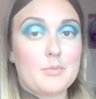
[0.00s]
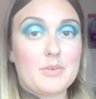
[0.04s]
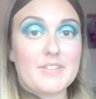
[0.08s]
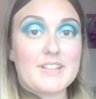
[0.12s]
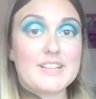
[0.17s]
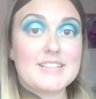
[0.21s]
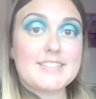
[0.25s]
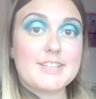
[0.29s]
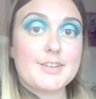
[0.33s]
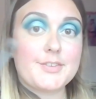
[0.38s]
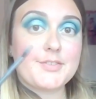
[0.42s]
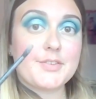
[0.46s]
And with
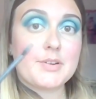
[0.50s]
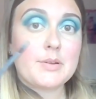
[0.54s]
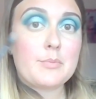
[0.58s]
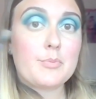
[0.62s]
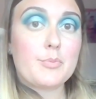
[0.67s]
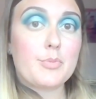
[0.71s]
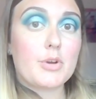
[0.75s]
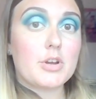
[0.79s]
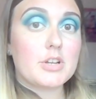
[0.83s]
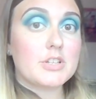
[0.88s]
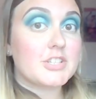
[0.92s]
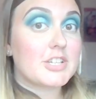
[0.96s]
a
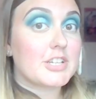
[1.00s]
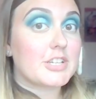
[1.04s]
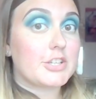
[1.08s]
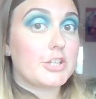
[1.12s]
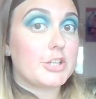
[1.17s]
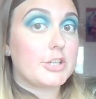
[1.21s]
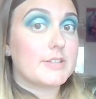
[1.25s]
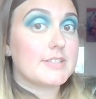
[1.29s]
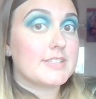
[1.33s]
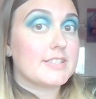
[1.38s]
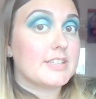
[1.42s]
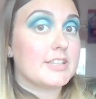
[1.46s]
different brush,
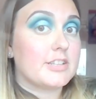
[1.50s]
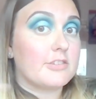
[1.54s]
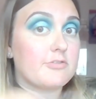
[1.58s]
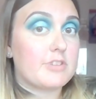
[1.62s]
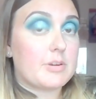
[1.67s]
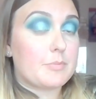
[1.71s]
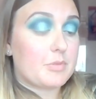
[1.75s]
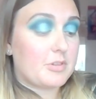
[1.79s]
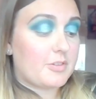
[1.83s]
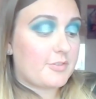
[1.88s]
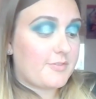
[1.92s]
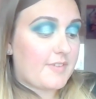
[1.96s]
using the
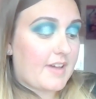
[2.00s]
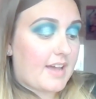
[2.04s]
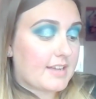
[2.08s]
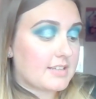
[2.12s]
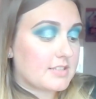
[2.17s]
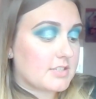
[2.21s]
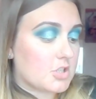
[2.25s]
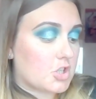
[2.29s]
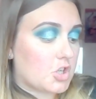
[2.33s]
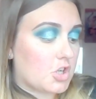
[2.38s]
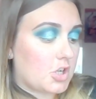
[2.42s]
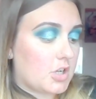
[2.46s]
Ripple
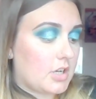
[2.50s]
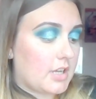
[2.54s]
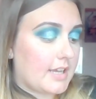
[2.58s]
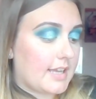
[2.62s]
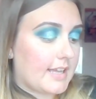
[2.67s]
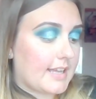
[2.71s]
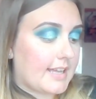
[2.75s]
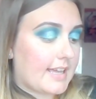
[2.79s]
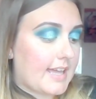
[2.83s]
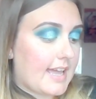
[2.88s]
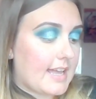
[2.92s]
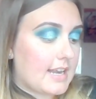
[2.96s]
Effector colour
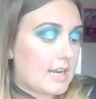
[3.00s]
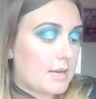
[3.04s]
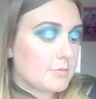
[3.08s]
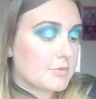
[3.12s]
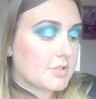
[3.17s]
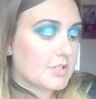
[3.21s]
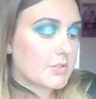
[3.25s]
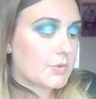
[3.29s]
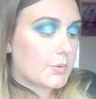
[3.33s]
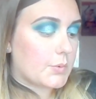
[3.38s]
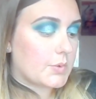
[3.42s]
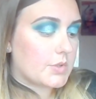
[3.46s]
again, I'm
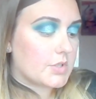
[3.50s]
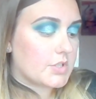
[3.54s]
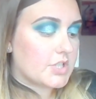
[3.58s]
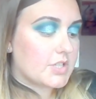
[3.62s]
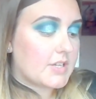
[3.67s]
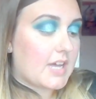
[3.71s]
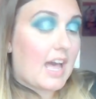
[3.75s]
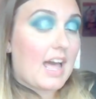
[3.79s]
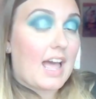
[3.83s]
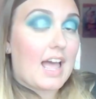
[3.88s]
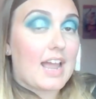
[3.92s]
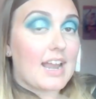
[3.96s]
just going
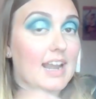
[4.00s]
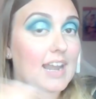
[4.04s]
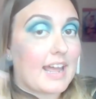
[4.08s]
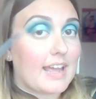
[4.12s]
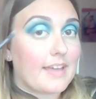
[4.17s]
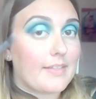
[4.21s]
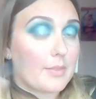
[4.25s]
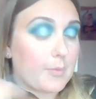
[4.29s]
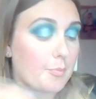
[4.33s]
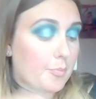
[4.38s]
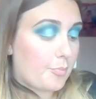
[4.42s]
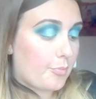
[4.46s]
to
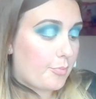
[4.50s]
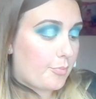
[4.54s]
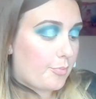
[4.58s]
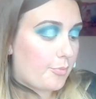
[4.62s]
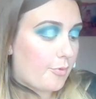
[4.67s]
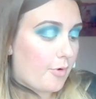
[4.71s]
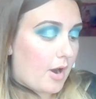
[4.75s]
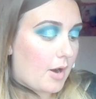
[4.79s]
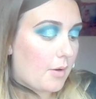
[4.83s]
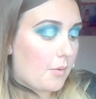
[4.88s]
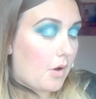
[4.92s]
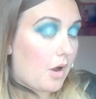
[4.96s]
highlight the
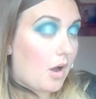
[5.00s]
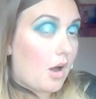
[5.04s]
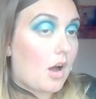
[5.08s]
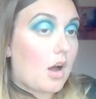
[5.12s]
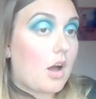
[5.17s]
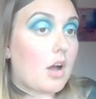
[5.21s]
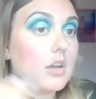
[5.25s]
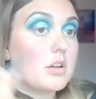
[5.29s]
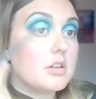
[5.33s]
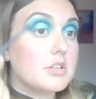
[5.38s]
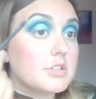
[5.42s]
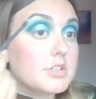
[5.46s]
brow
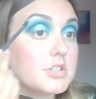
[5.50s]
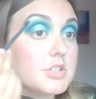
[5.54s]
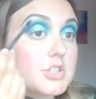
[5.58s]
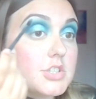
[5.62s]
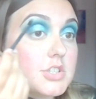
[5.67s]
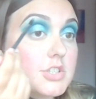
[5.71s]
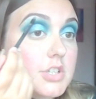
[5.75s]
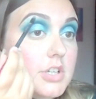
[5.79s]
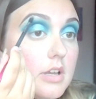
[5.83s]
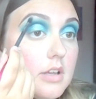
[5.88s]
arch.